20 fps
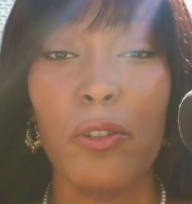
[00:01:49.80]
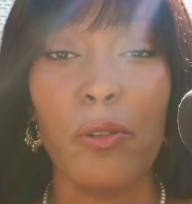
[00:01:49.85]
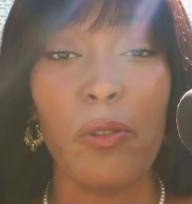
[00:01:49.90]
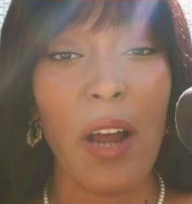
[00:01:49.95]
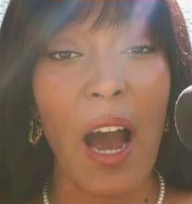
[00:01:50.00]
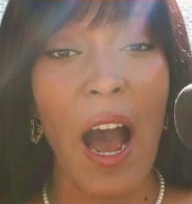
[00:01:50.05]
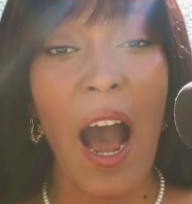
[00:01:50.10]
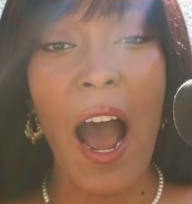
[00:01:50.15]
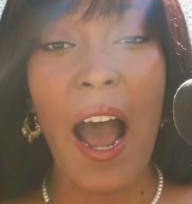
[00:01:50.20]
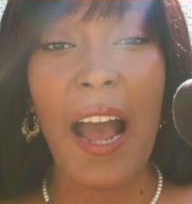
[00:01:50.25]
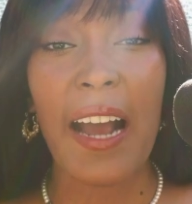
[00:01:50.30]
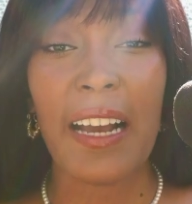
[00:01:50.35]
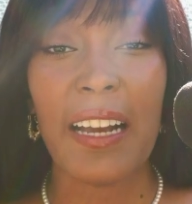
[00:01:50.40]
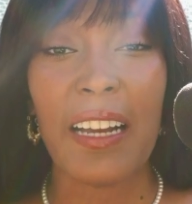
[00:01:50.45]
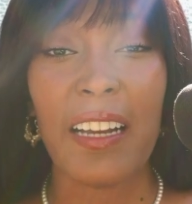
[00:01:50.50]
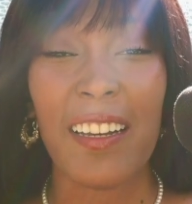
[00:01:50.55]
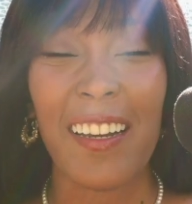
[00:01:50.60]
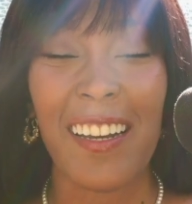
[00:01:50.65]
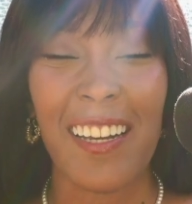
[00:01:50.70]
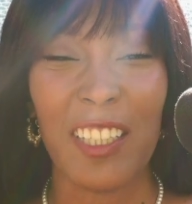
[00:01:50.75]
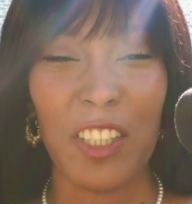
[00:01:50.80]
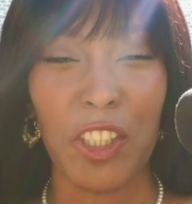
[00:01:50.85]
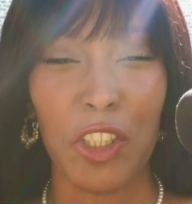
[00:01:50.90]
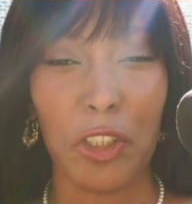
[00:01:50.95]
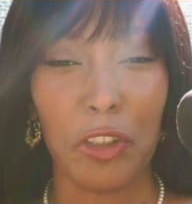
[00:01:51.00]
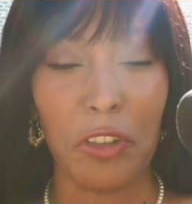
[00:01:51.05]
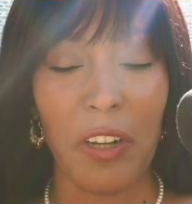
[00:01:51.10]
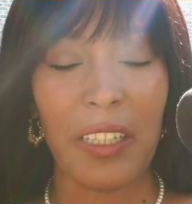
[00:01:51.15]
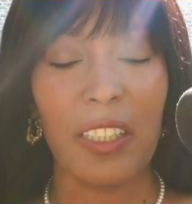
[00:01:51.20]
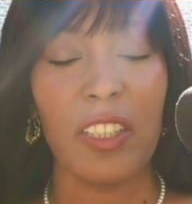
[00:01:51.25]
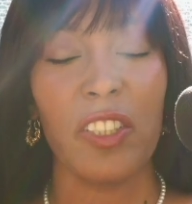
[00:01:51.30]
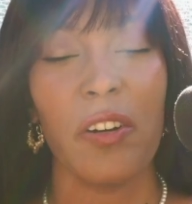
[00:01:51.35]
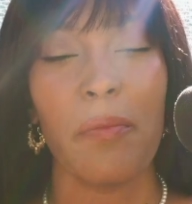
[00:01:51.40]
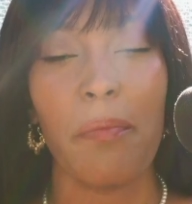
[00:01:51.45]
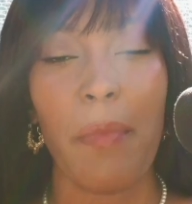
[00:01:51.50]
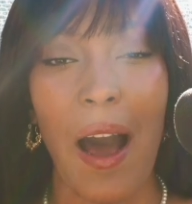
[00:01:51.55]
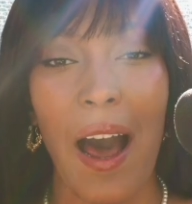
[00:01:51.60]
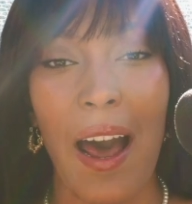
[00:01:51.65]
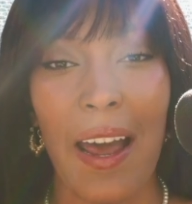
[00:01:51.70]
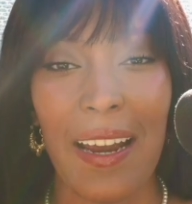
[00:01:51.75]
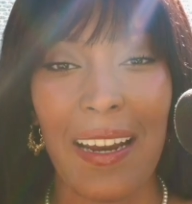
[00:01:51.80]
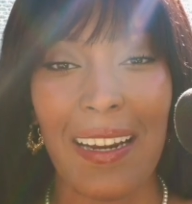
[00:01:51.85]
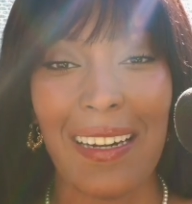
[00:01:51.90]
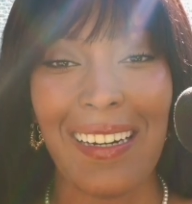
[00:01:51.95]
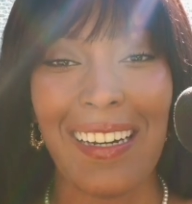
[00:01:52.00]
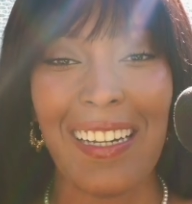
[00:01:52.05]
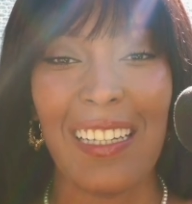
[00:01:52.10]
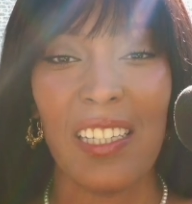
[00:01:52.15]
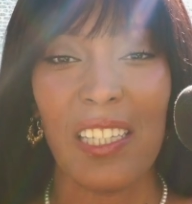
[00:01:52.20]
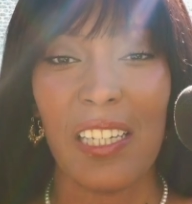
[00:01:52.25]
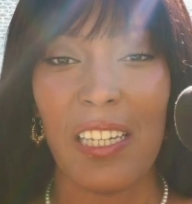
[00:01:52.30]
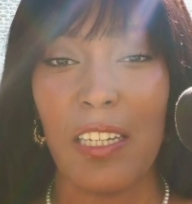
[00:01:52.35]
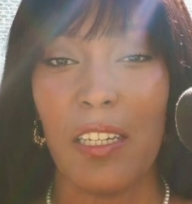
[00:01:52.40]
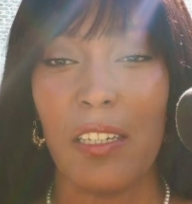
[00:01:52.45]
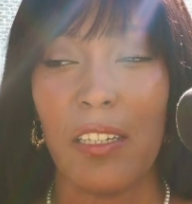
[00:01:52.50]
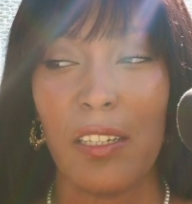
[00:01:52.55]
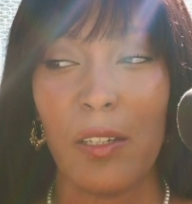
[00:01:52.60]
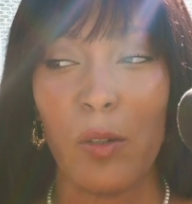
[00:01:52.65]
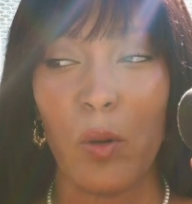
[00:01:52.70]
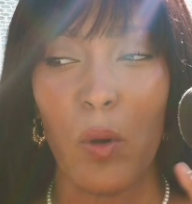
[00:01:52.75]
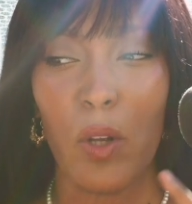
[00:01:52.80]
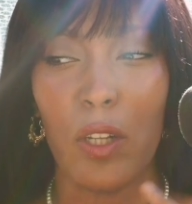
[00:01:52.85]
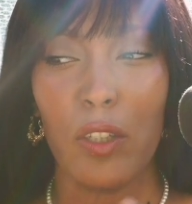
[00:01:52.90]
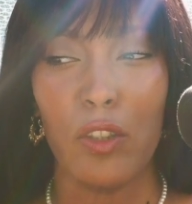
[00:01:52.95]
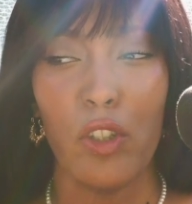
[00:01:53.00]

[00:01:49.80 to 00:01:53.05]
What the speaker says: do not constrict your mind into